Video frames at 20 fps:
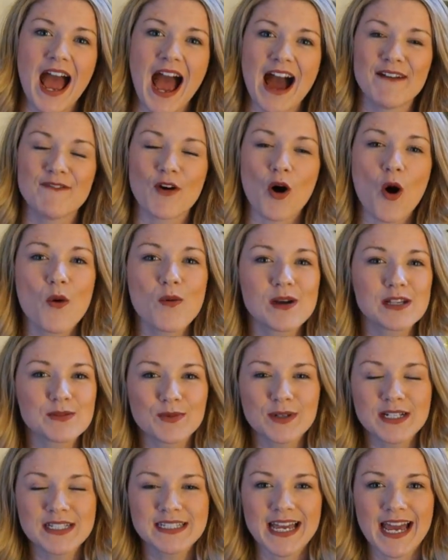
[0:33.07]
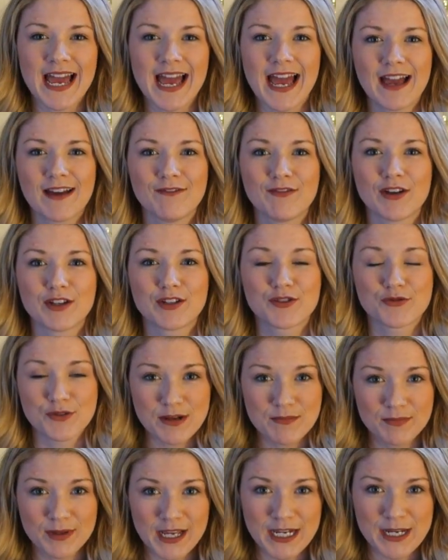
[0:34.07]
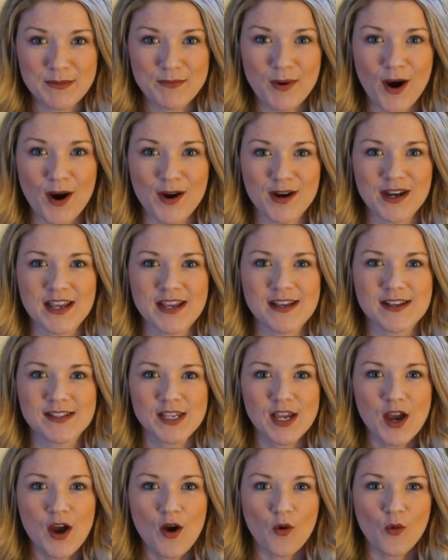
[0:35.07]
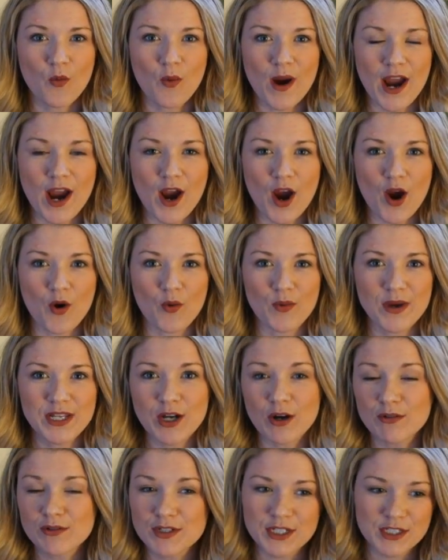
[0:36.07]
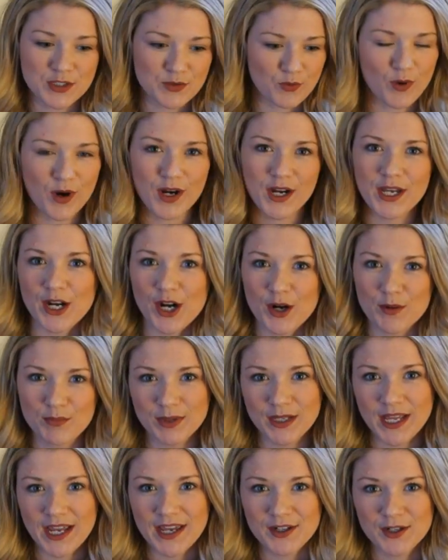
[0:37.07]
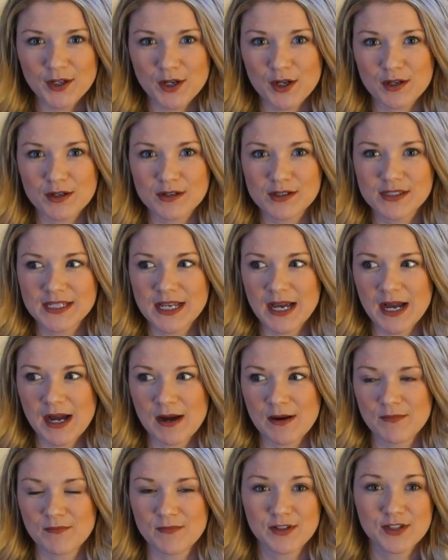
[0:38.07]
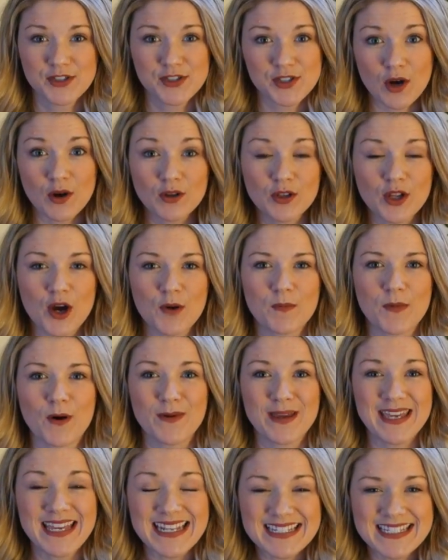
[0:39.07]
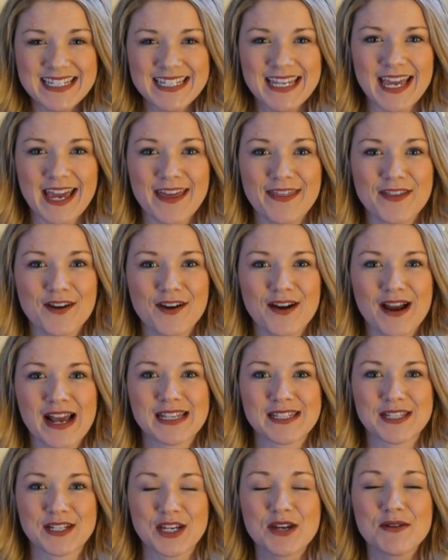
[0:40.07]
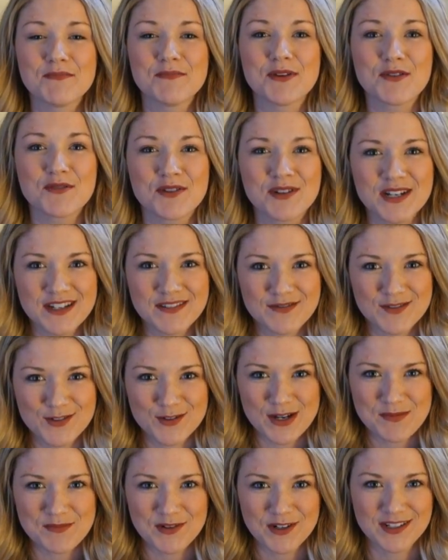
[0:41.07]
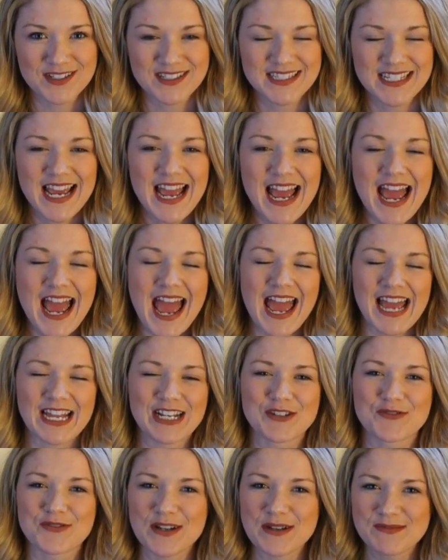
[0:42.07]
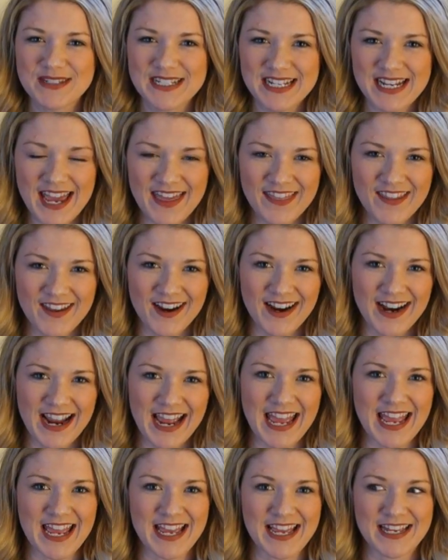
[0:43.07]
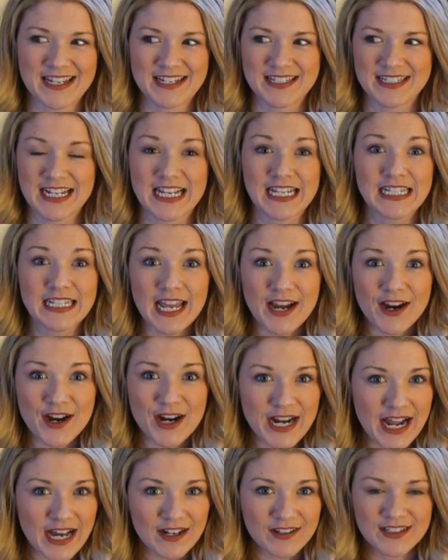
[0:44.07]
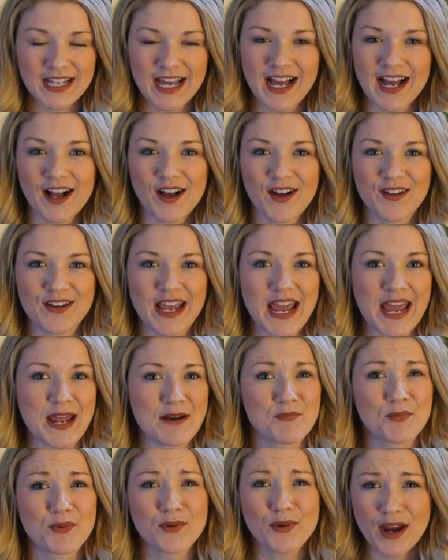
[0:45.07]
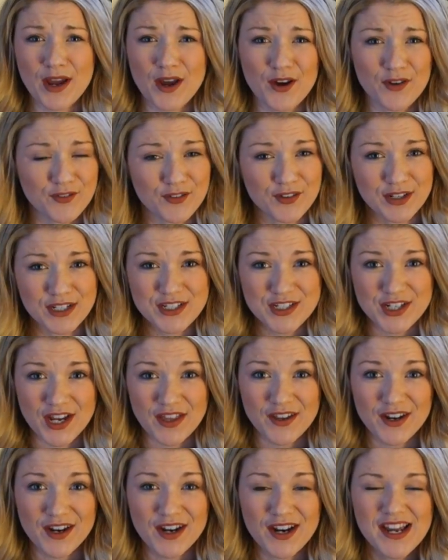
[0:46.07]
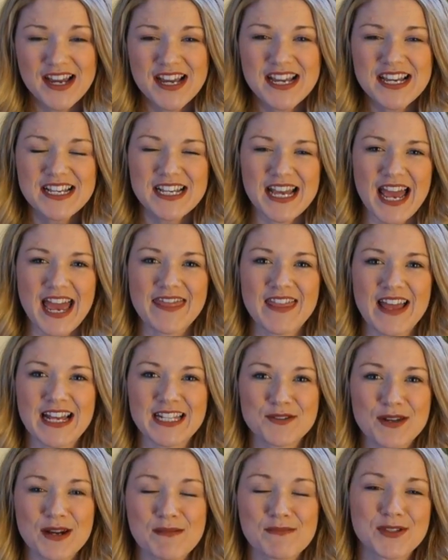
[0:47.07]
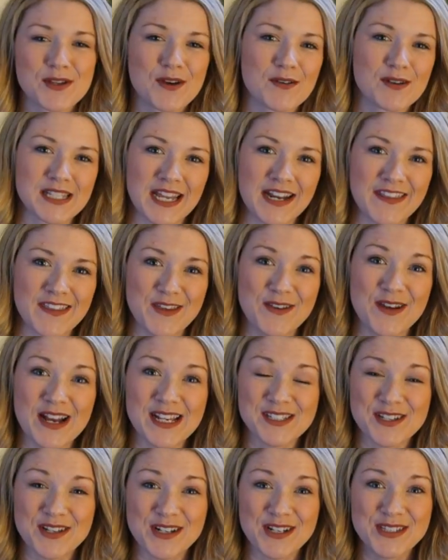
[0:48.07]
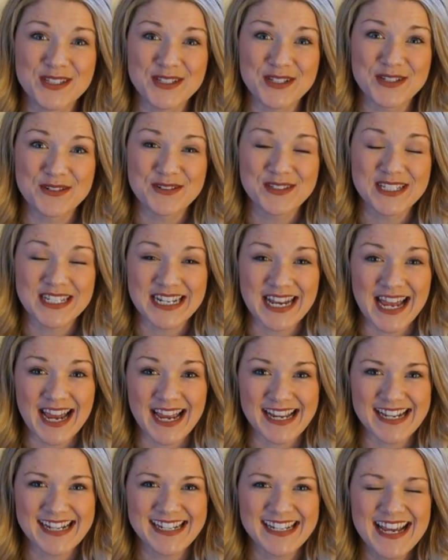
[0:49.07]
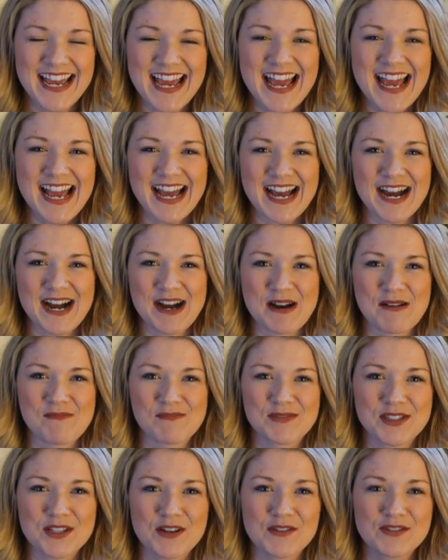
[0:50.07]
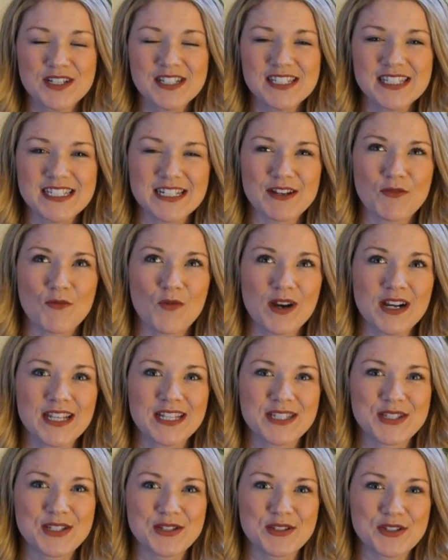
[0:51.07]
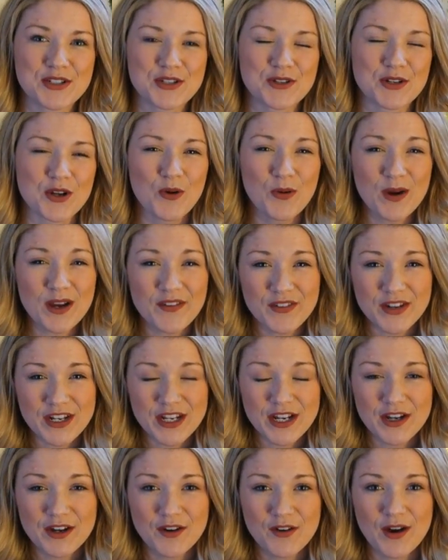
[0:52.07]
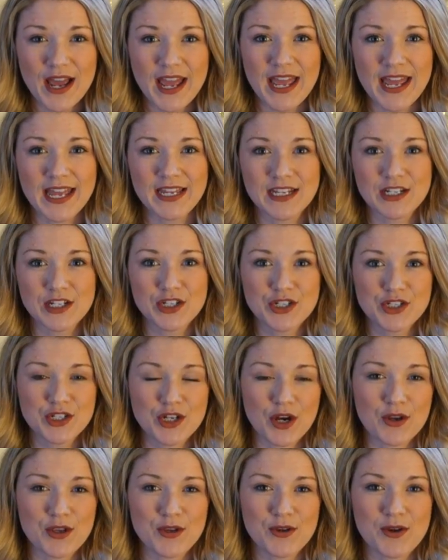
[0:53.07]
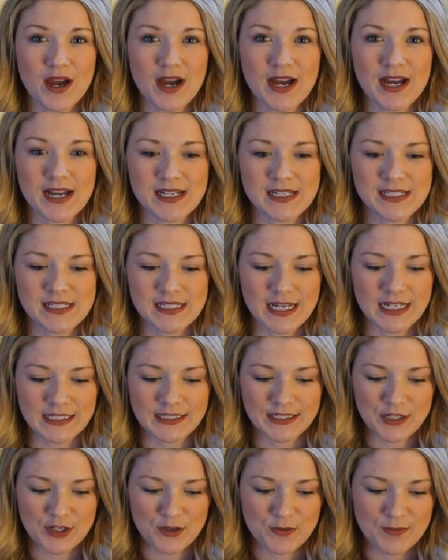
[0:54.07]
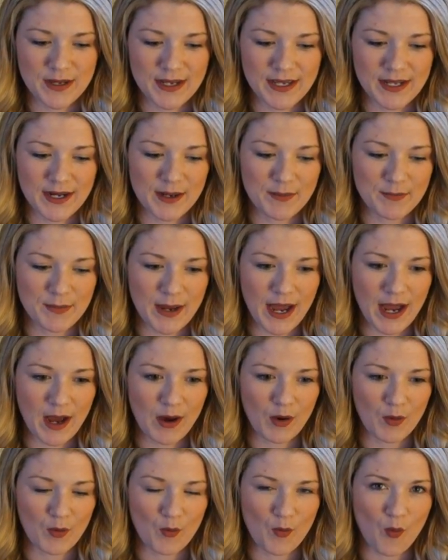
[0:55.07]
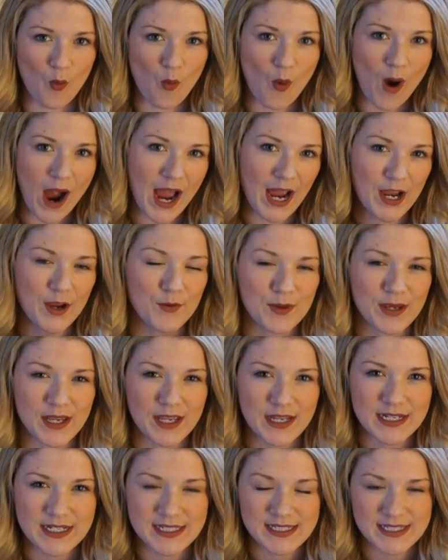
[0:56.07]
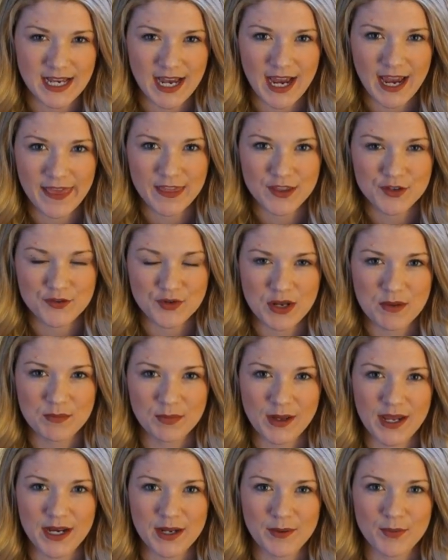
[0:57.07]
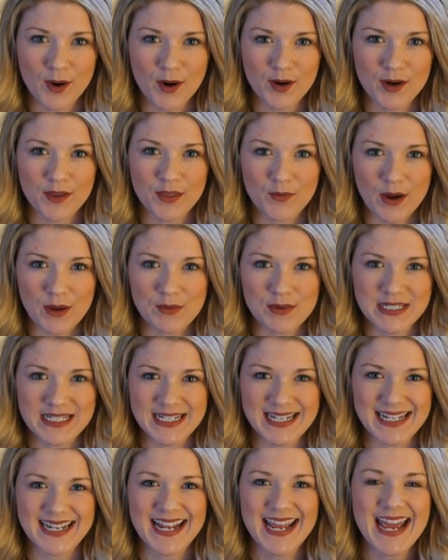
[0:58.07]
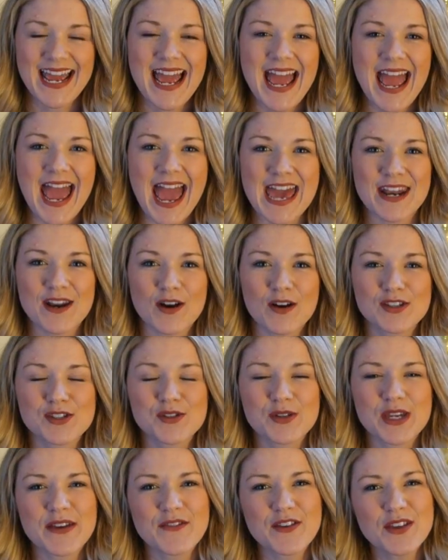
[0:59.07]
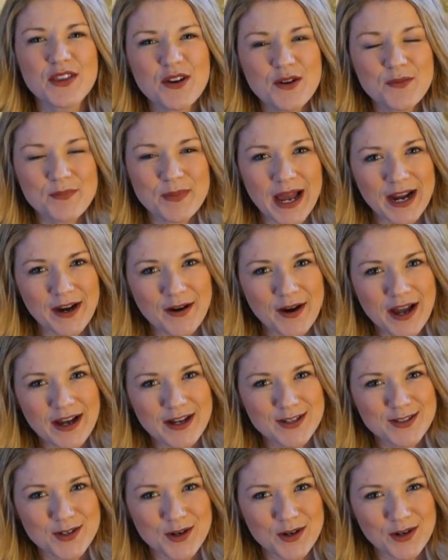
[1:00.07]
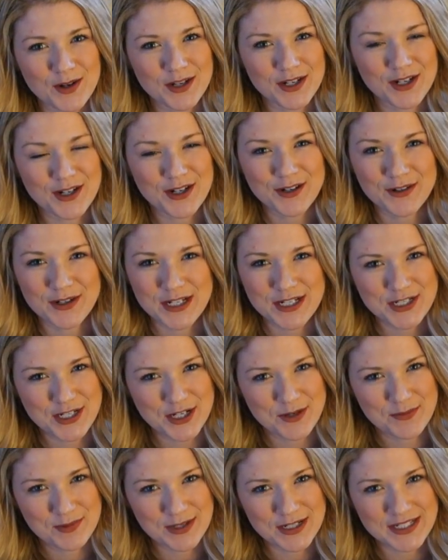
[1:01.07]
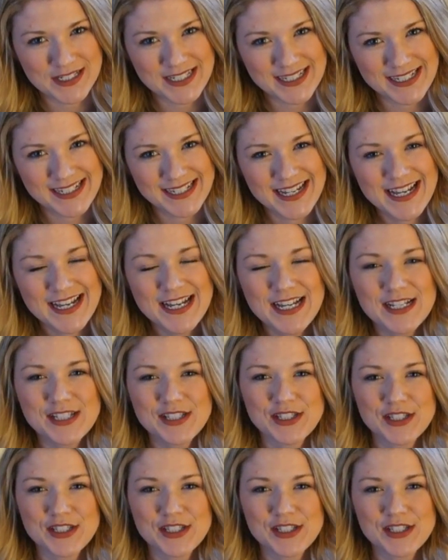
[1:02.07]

I've always wanted to have dream planning parties where we don't just work in our planners um, solo, but we get together as a community of dreamers and dream together and declare it out loud and pray over each other. And that's what I'm so excited that you guys are gonna do tonight. Um, so just wanted to shoot a quick video and show you guys a little bit about why we designed the dream planning part the way we did and also give you a little background on Horacio printing.